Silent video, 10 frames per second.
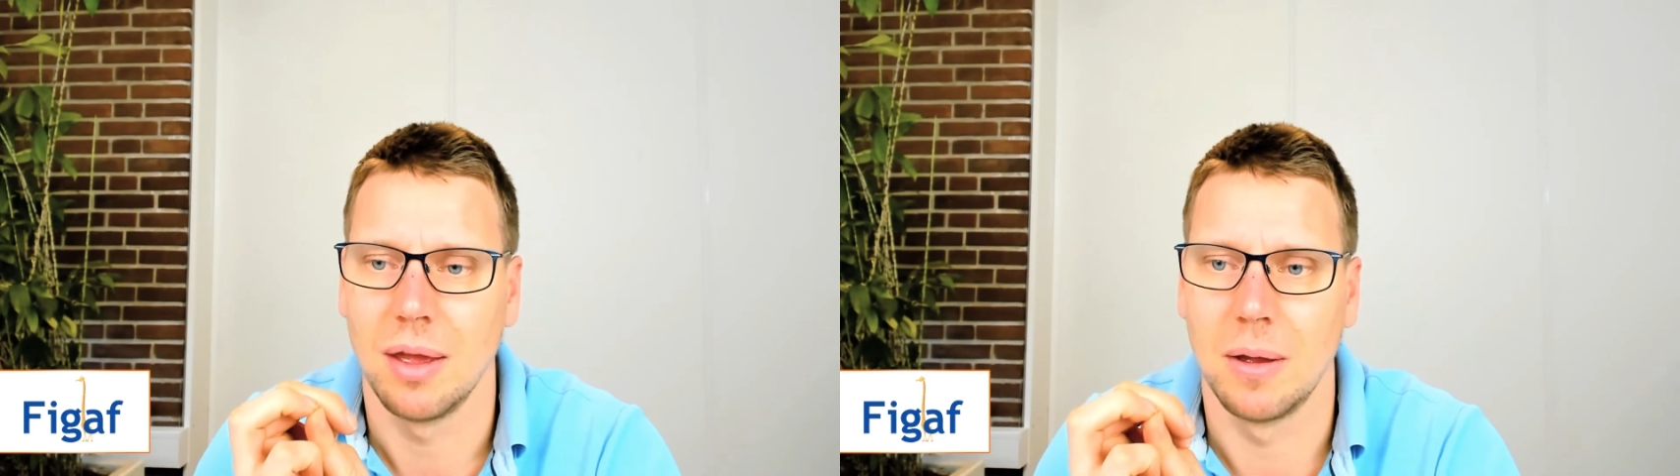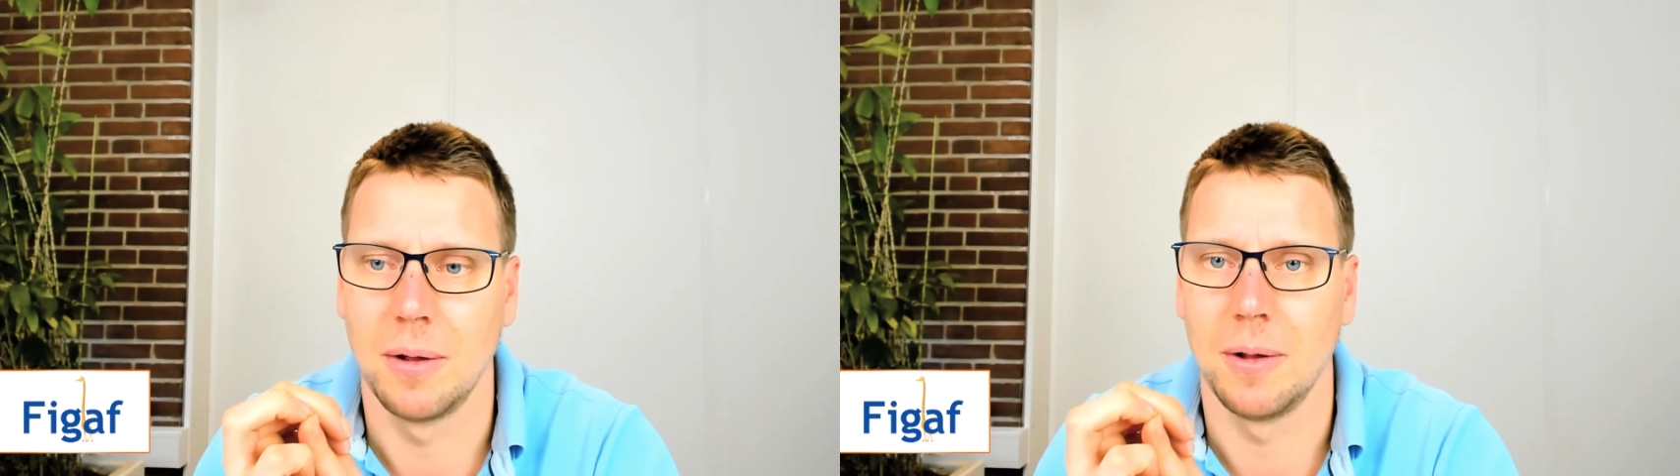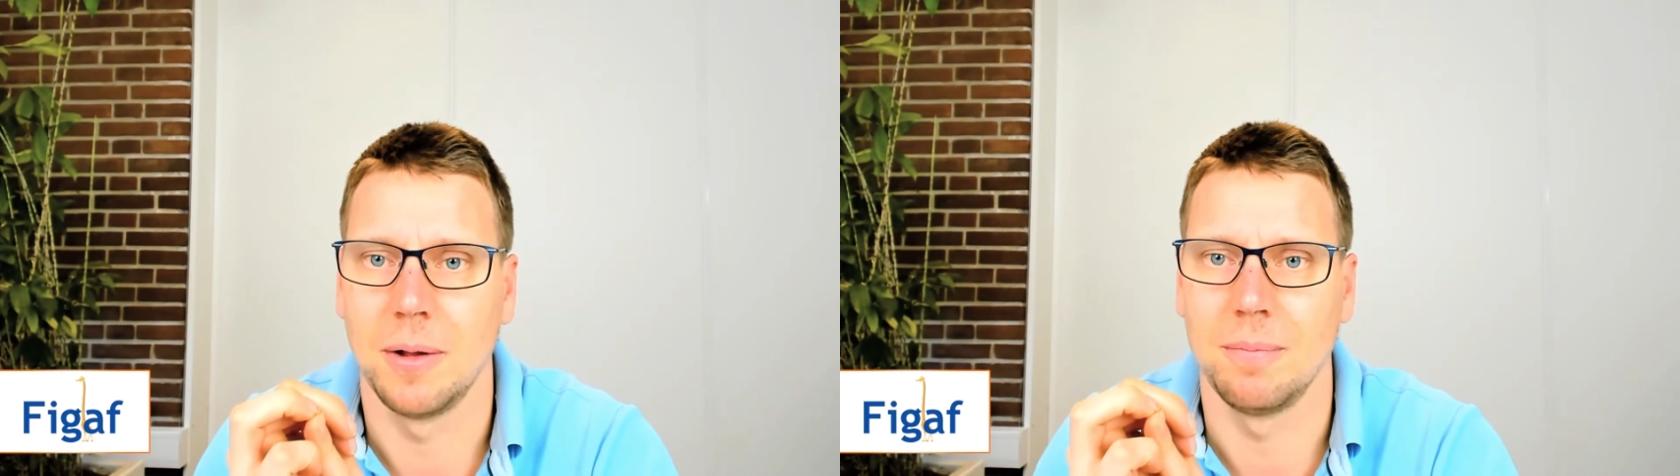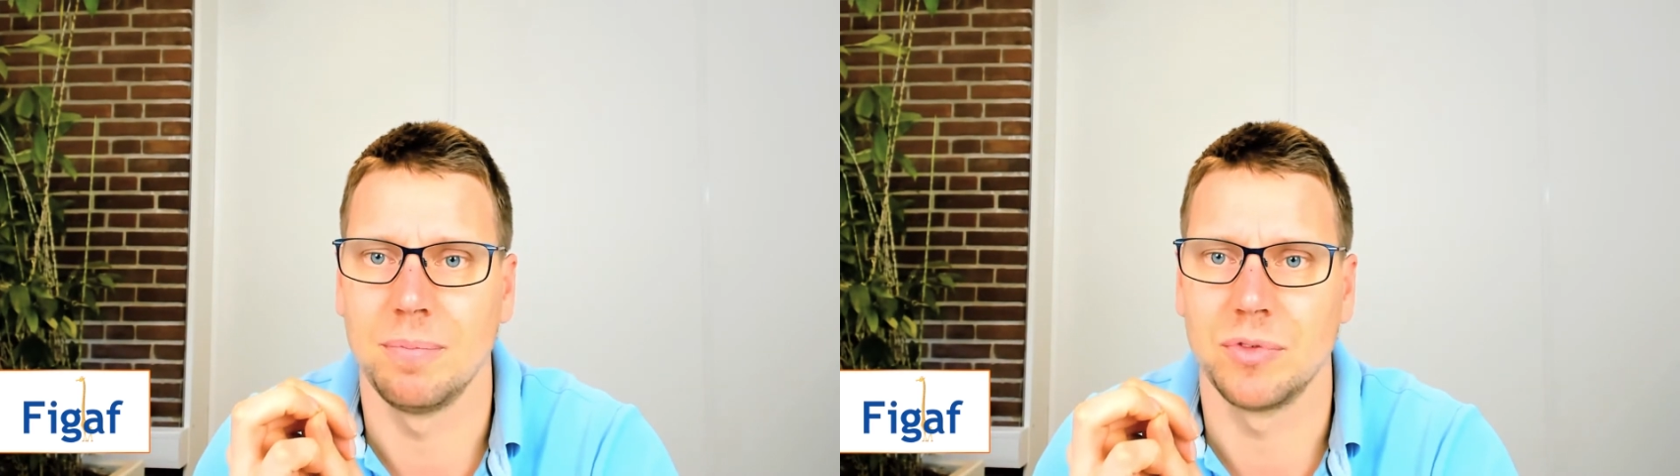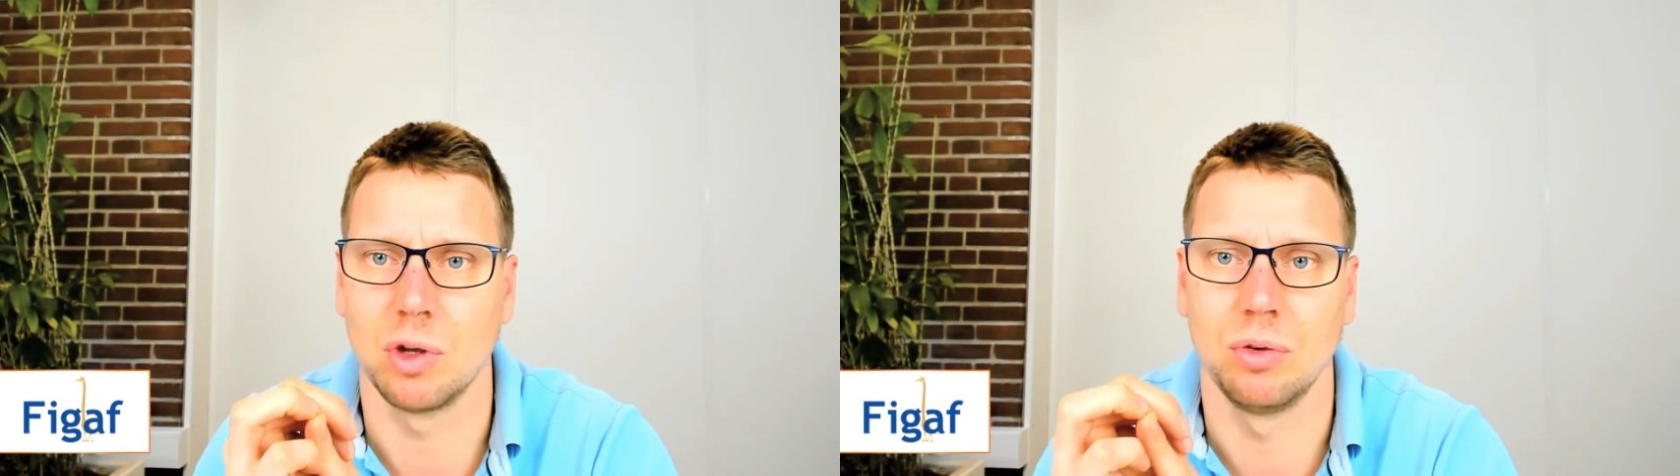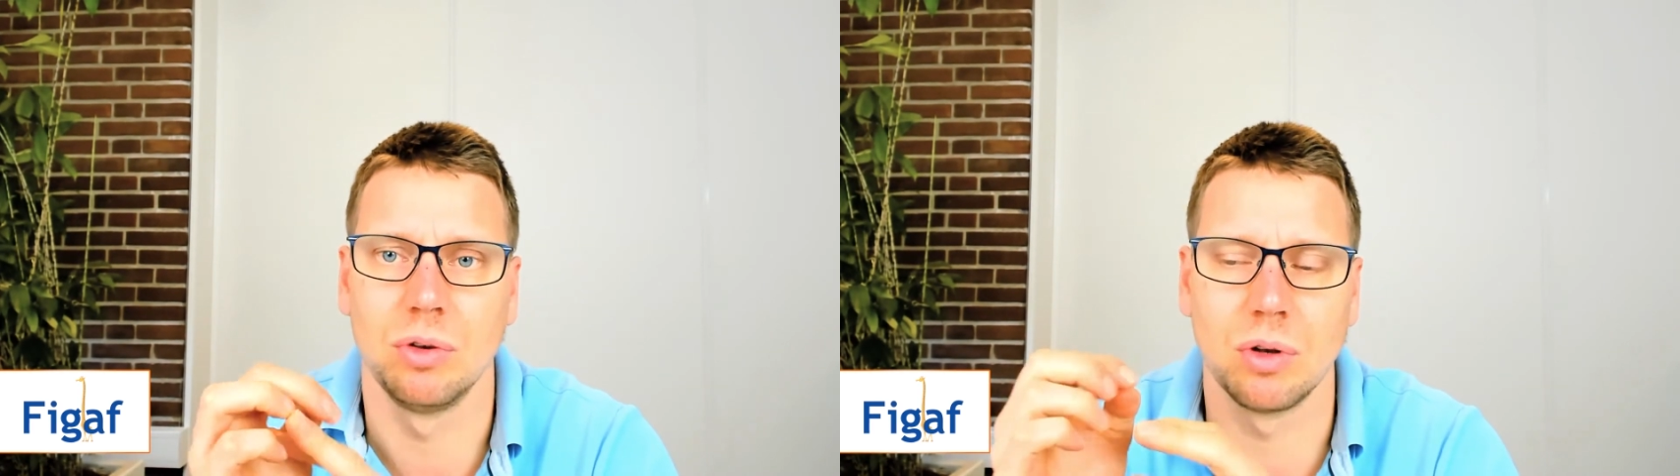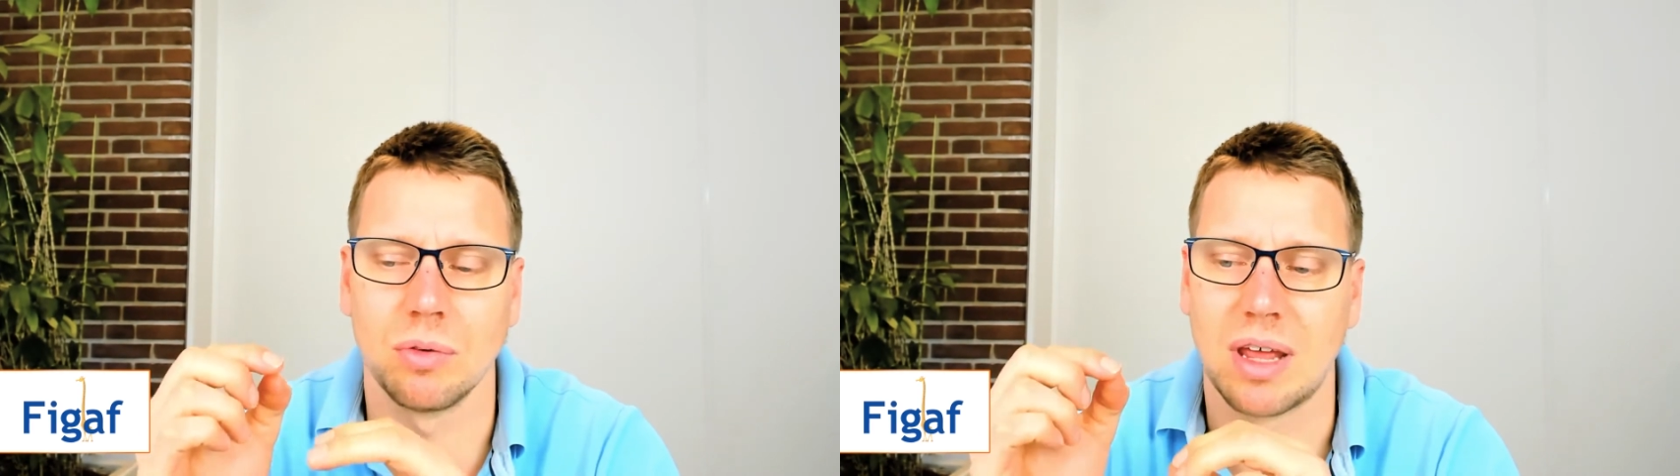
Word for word: Um, so you don't